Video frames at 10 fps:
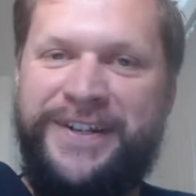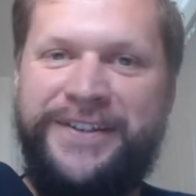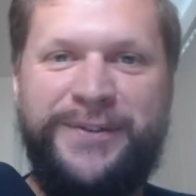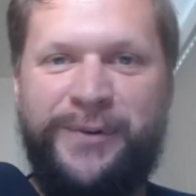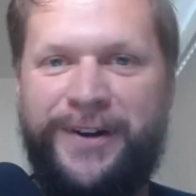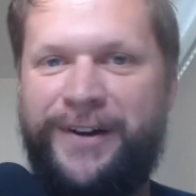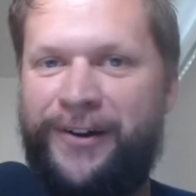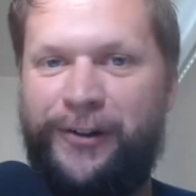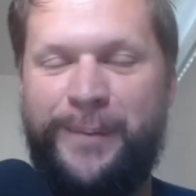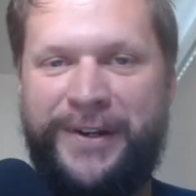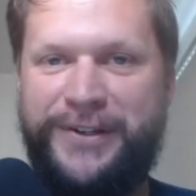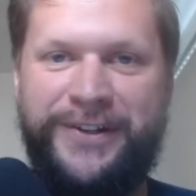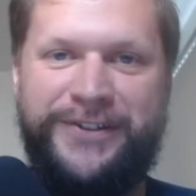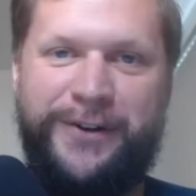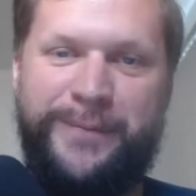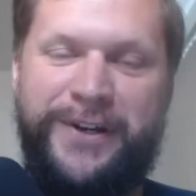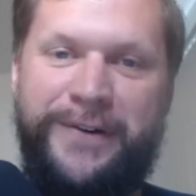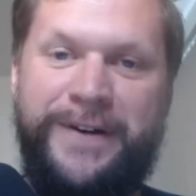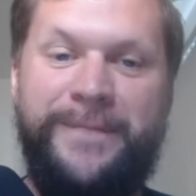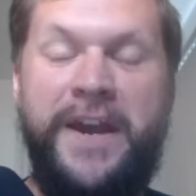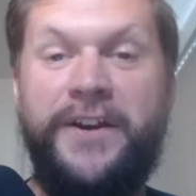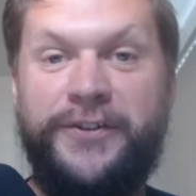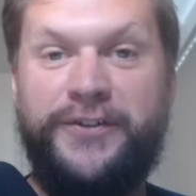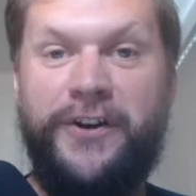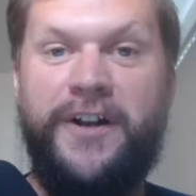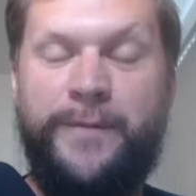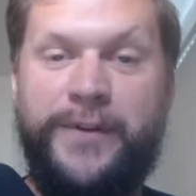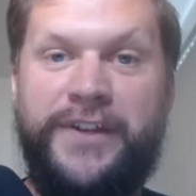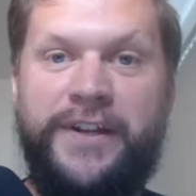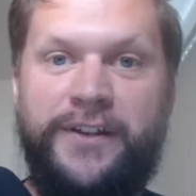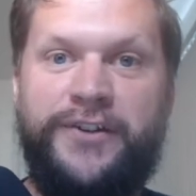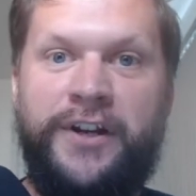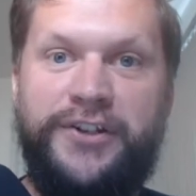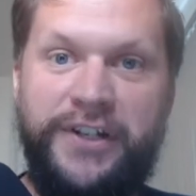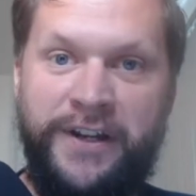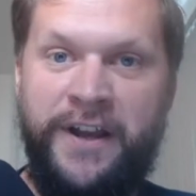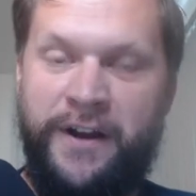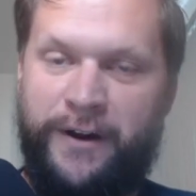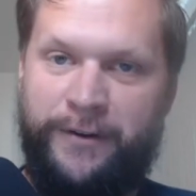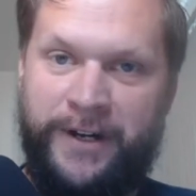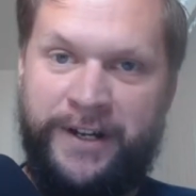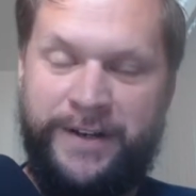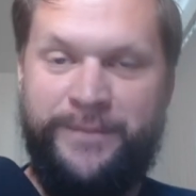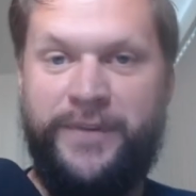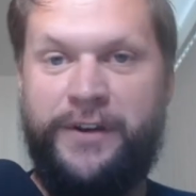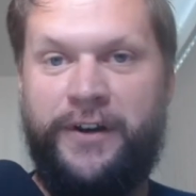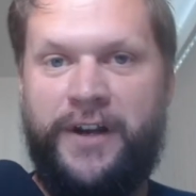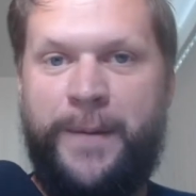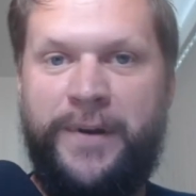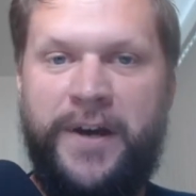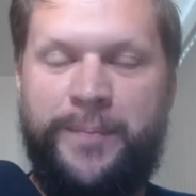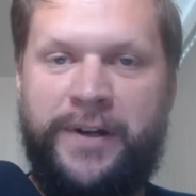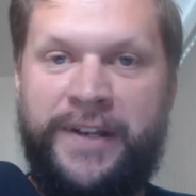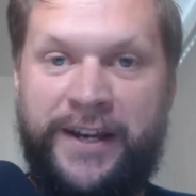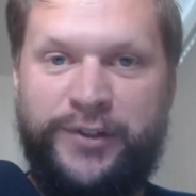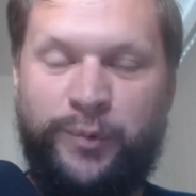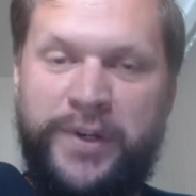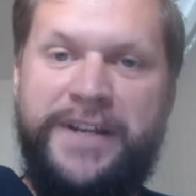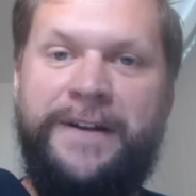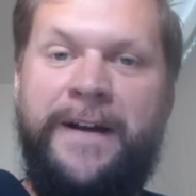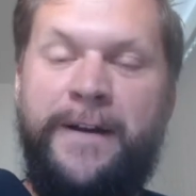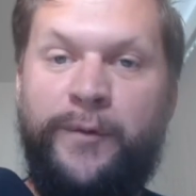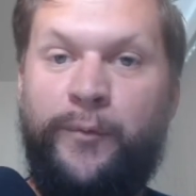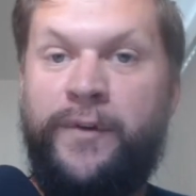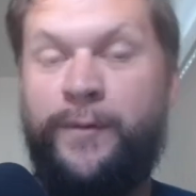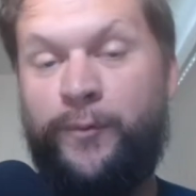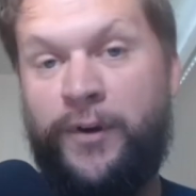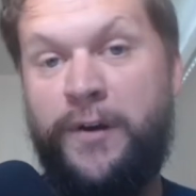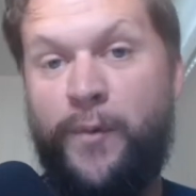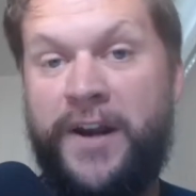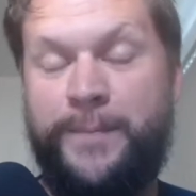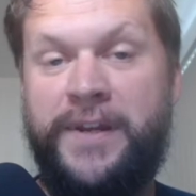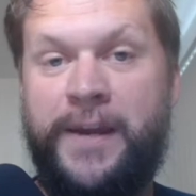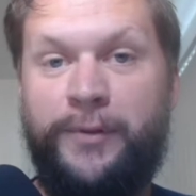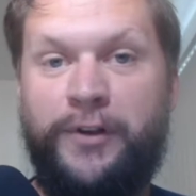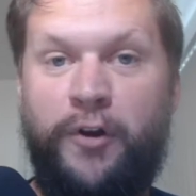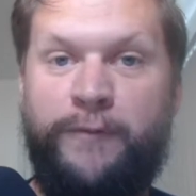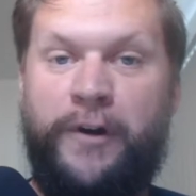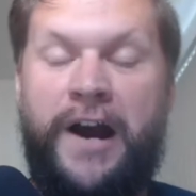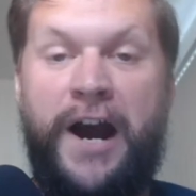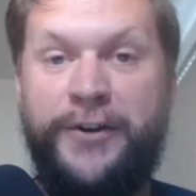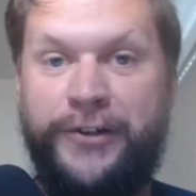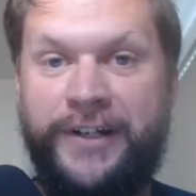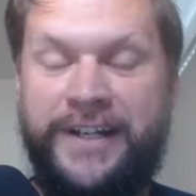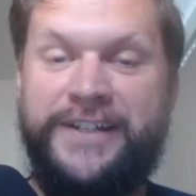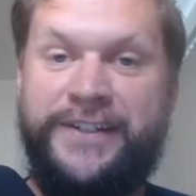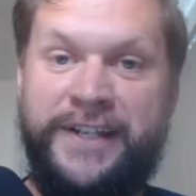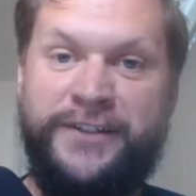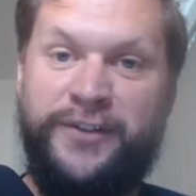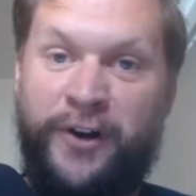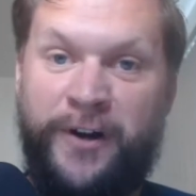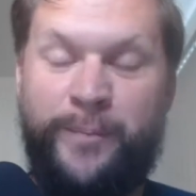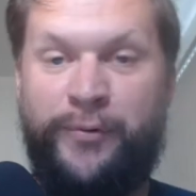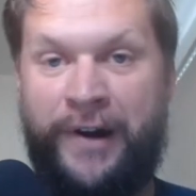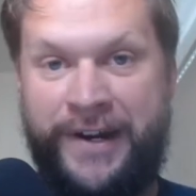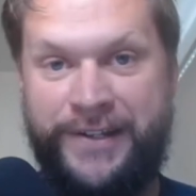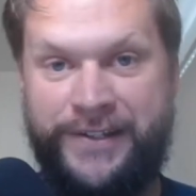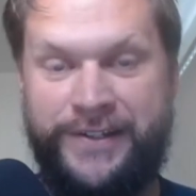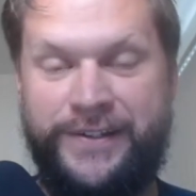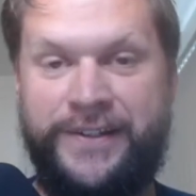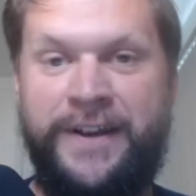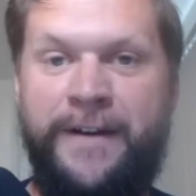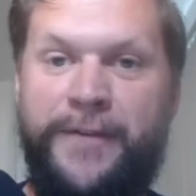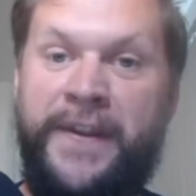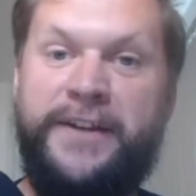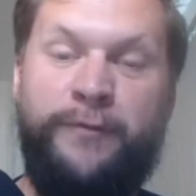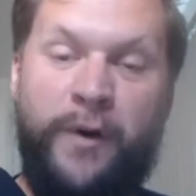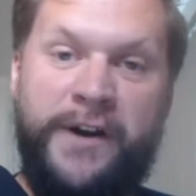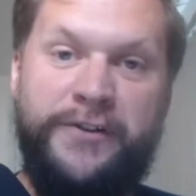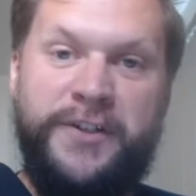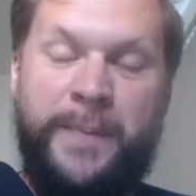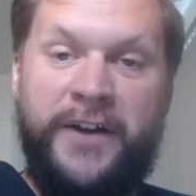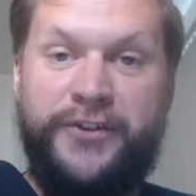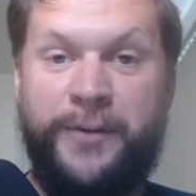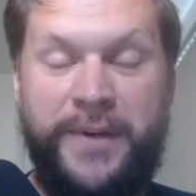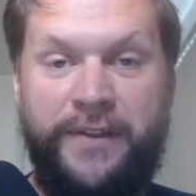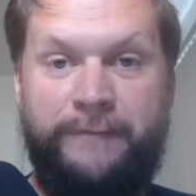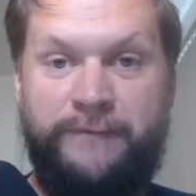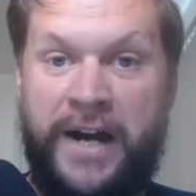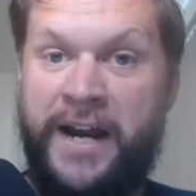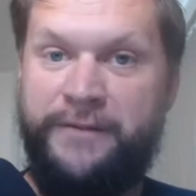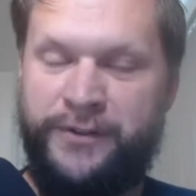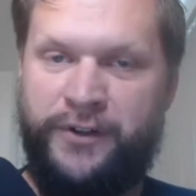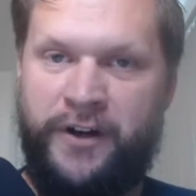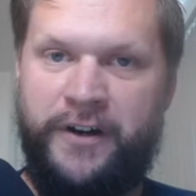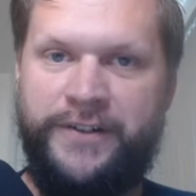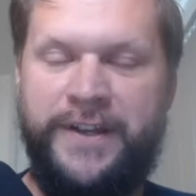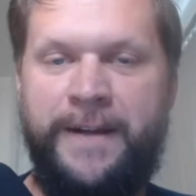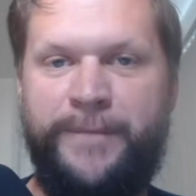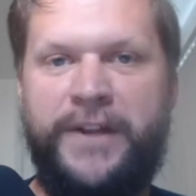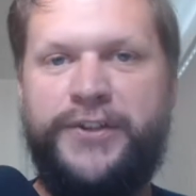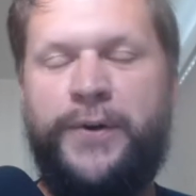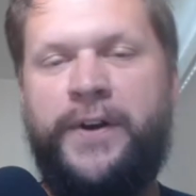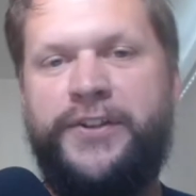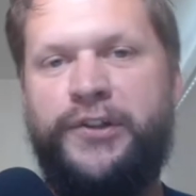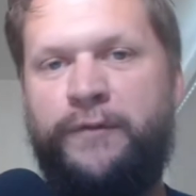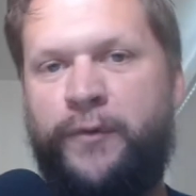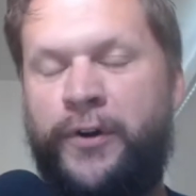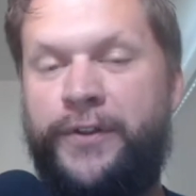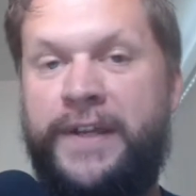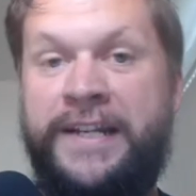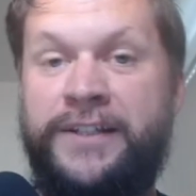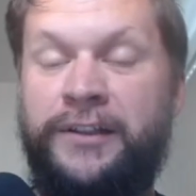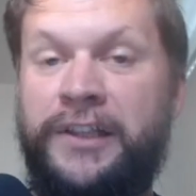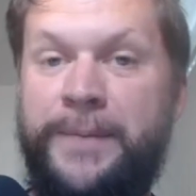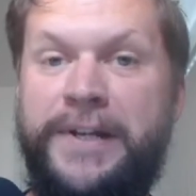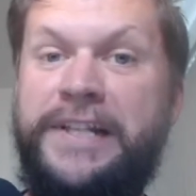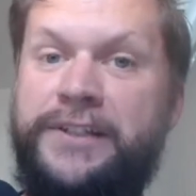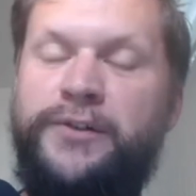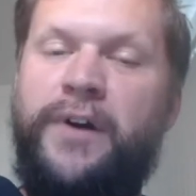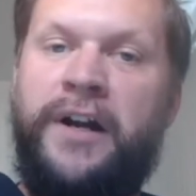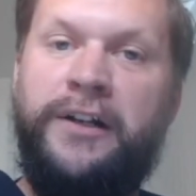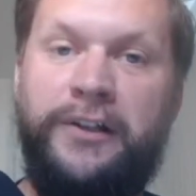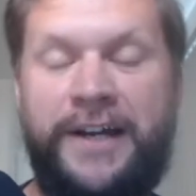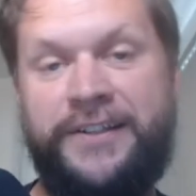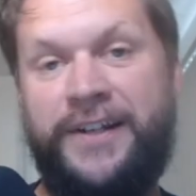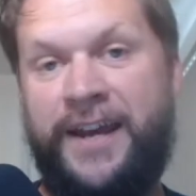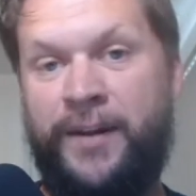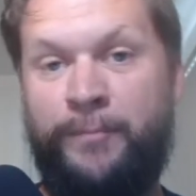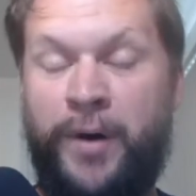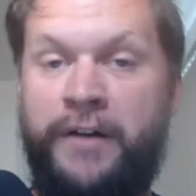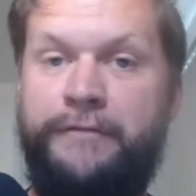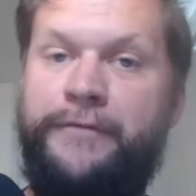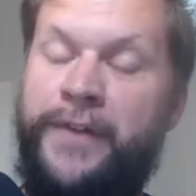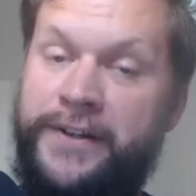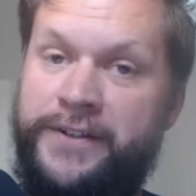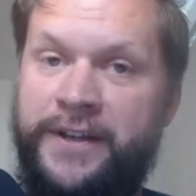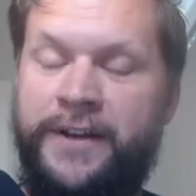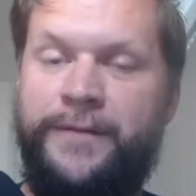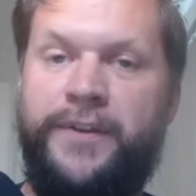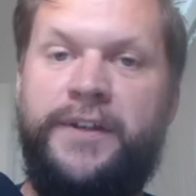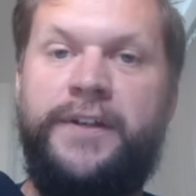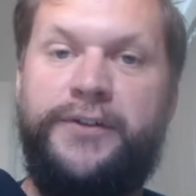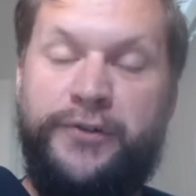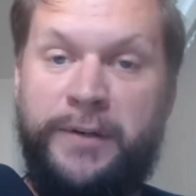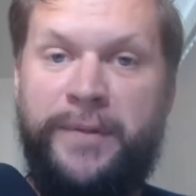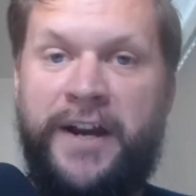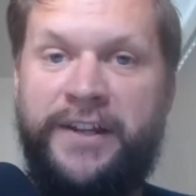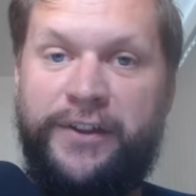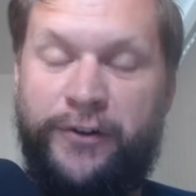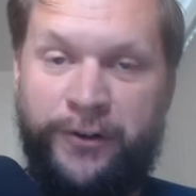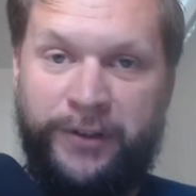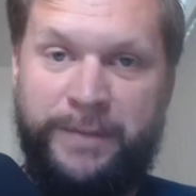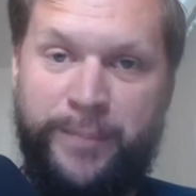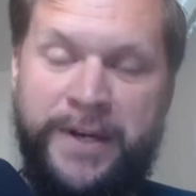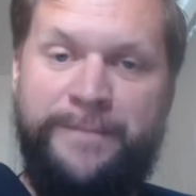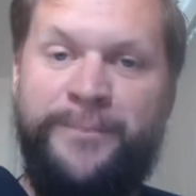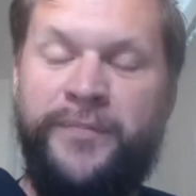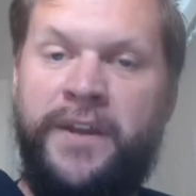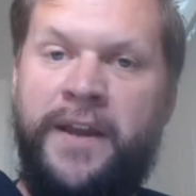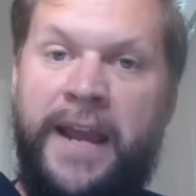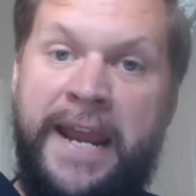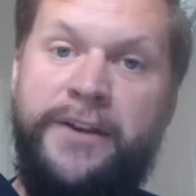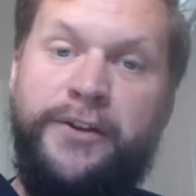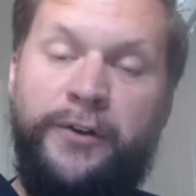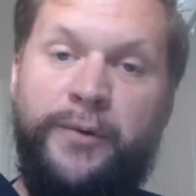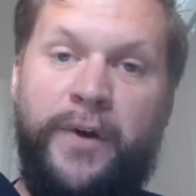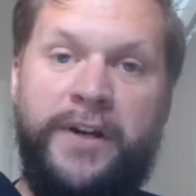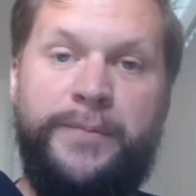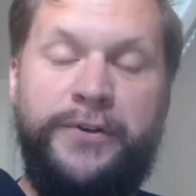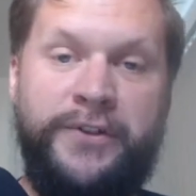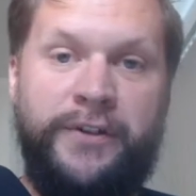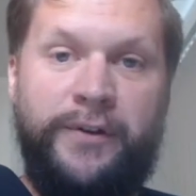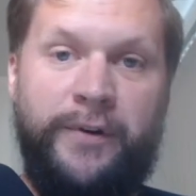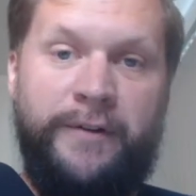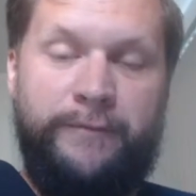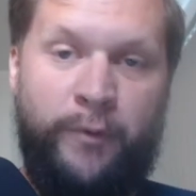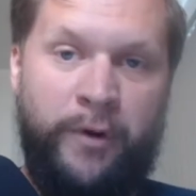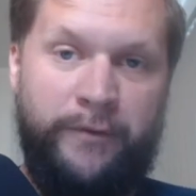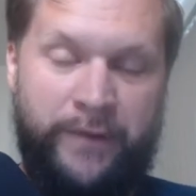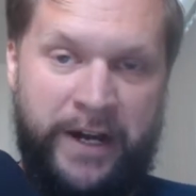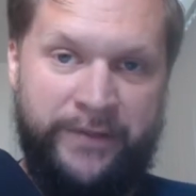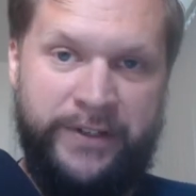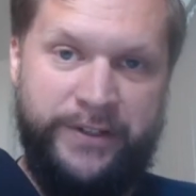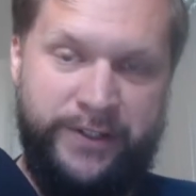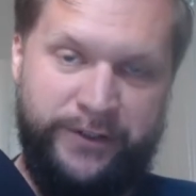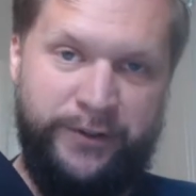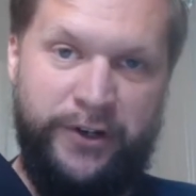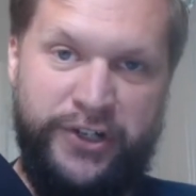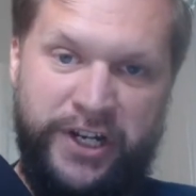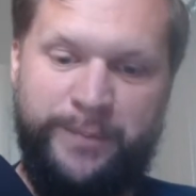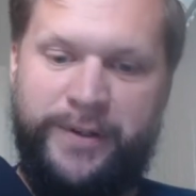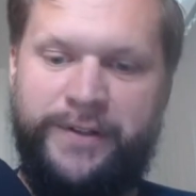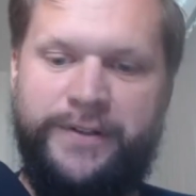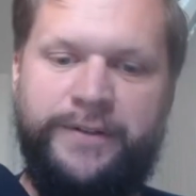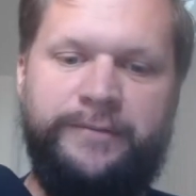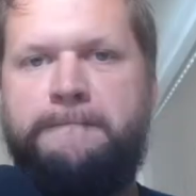This is where all of my units are going to be going. So starting off with the Shang-Chi arena here coming up next week, we're going to wind up being able to go for 100 6-star prizes. The next 400 spots are going to be the 5 stars, and so on and so forth. It is limited to uncollected and above, thus the streamlining the early bit. and you can only wind up using your 4, 5, and 6-star champions.